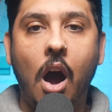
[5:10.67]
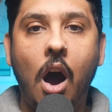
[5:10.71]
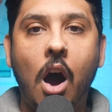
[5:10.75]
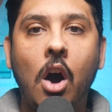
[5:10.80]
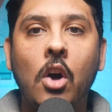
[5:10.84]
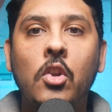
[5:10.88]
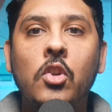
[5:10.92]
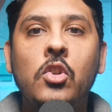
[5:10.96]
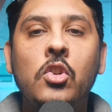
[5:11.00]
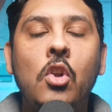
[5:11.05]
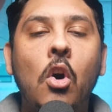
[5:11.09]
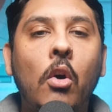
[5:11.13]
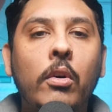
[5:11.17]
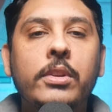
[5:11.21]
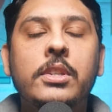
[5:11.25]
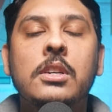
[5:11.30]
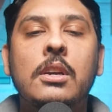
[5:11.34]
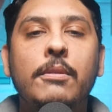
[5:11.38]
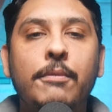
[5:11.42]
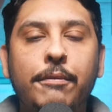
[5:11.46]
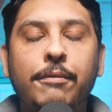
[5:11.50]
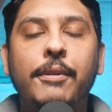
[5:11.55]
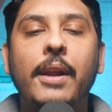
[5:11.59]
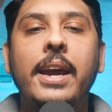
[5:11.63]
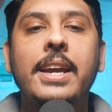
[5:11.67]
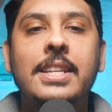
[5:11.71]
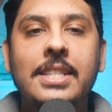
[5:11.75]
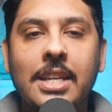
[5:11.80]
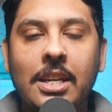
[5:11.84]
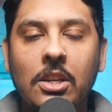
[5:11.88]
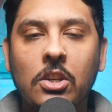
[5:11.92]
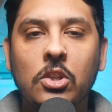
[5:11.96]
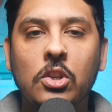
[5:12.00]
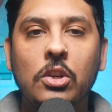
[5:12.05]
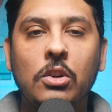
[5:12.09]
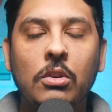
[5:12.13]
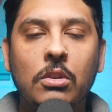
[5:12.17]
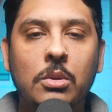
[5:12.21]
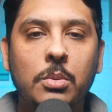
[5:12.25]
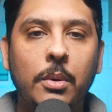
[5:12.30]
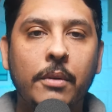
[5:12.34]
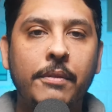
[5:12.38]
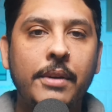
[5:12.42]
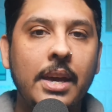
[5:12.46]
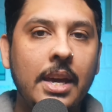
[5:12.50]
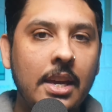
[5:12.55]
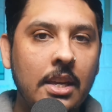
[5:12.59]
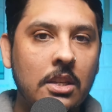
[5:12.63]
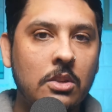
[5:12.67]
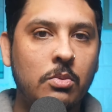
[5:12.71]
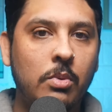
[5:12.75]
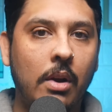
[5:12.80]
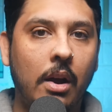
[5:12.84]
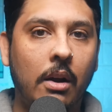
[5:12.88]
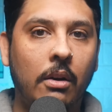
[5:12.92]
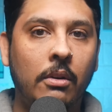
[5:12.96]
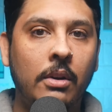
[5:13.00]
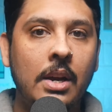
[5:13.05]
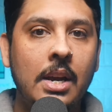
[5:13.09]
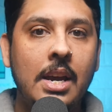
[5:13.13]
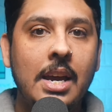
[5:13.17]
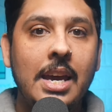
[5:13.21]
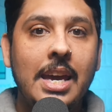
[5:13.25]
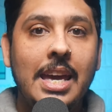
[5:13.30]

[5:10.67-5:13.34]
are not conflating Jews with Israel.